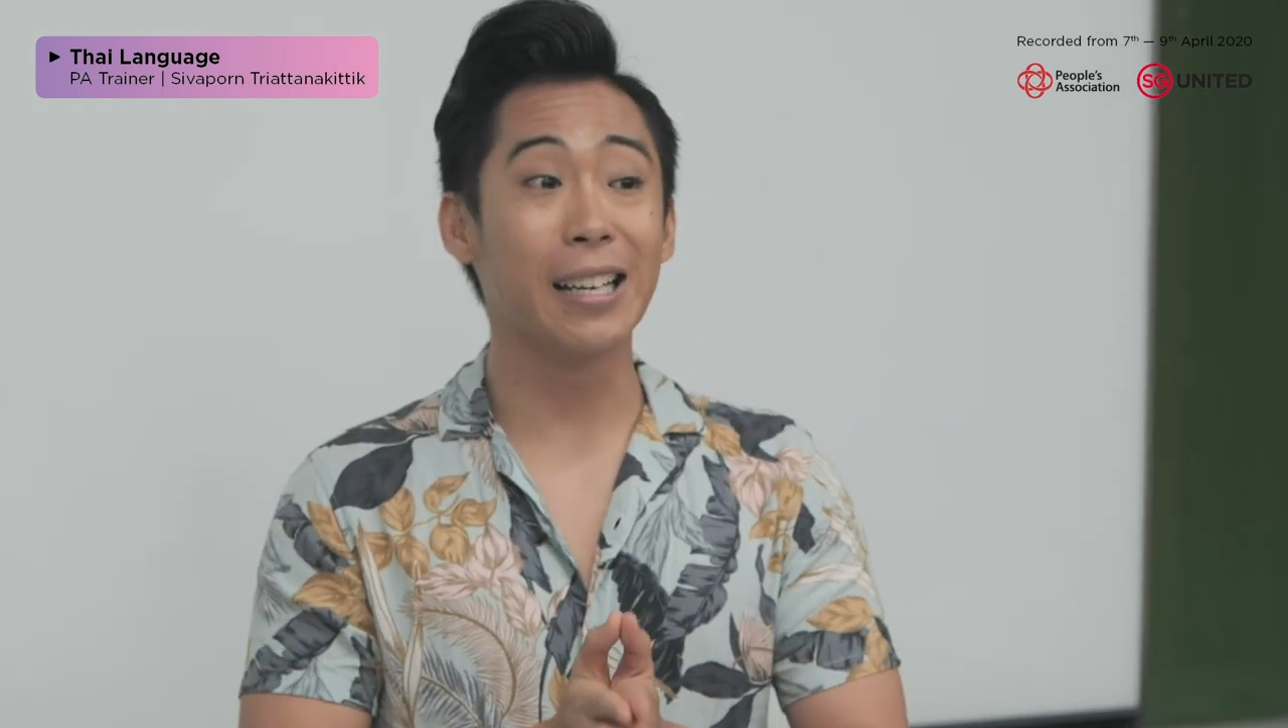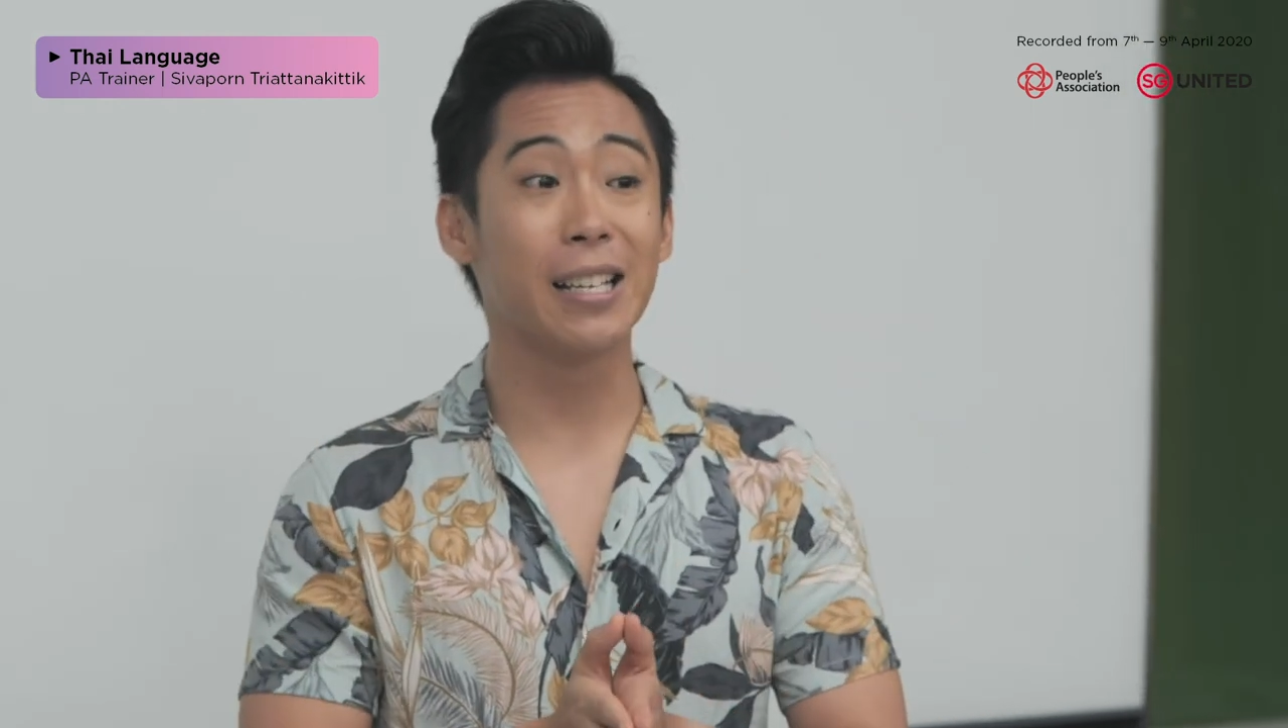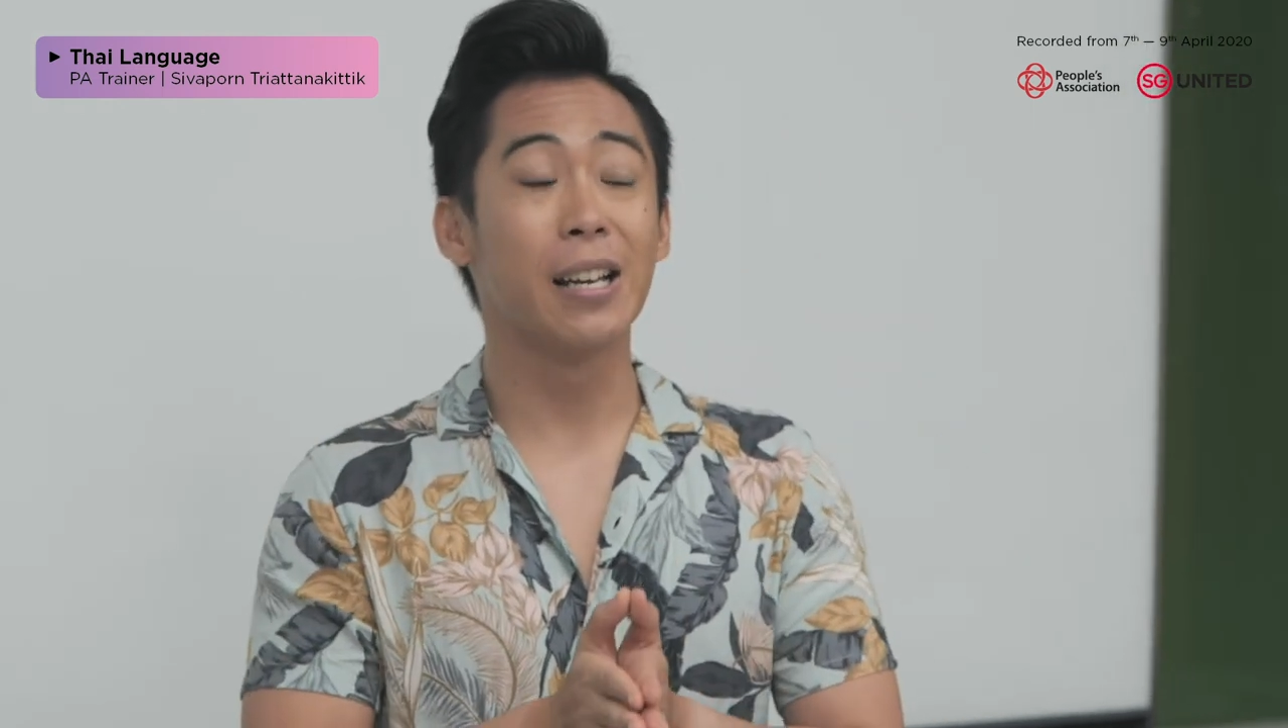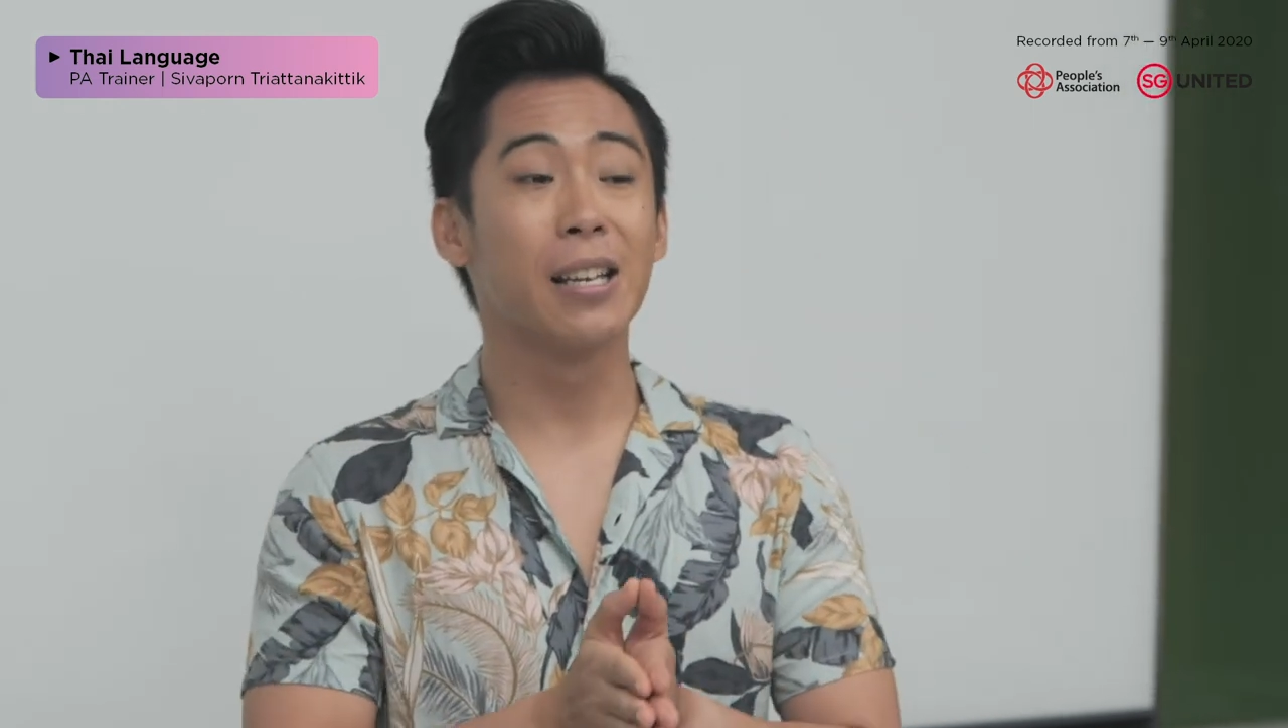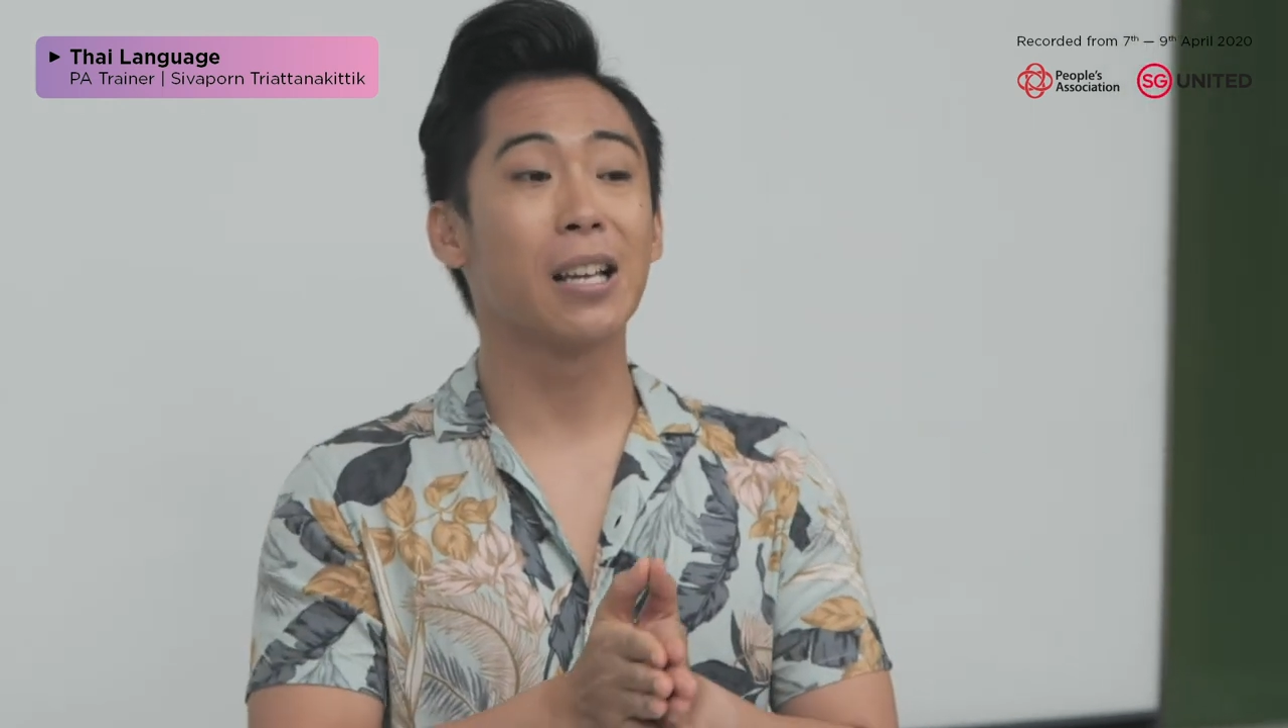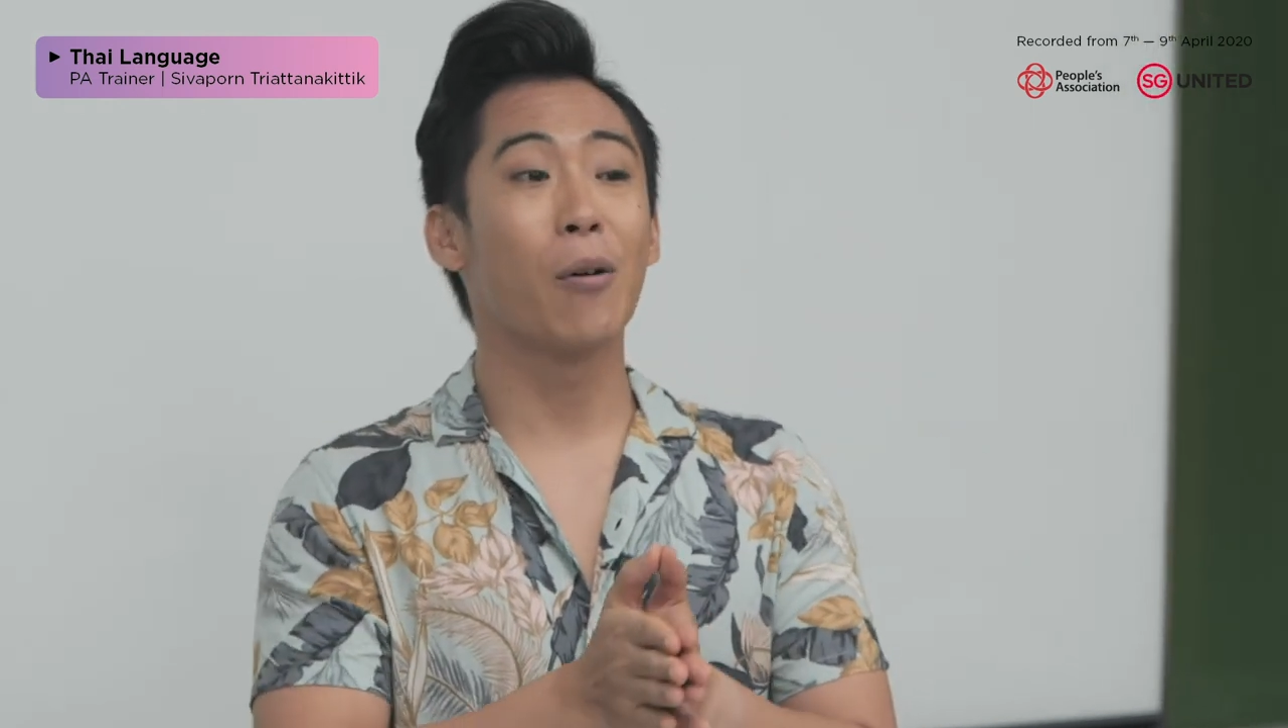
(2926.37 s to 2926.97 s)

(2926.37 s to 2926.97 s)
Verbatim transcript: is Yes,